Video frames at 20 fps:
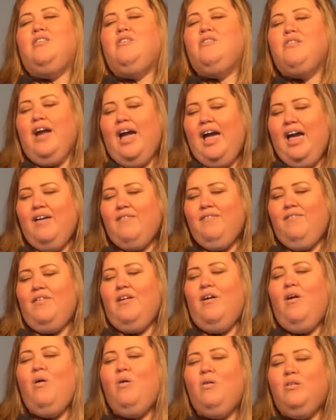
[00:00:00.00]
grab
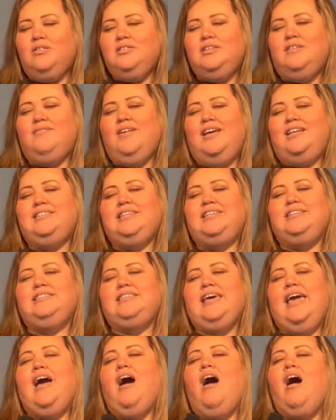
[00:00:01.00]
a hold of us and
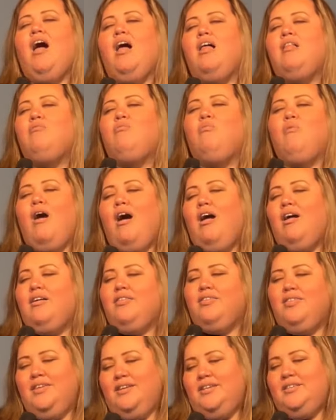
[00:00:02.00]
say, I'll walk
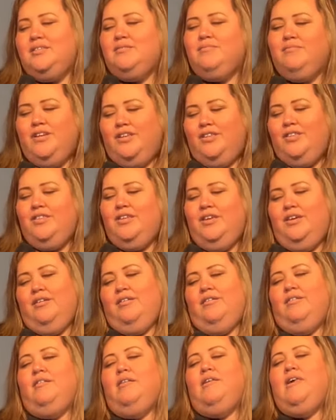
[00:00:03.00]
this with
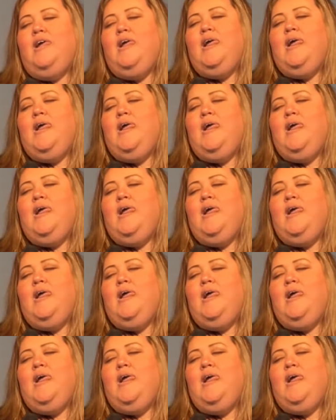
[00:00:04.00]
you.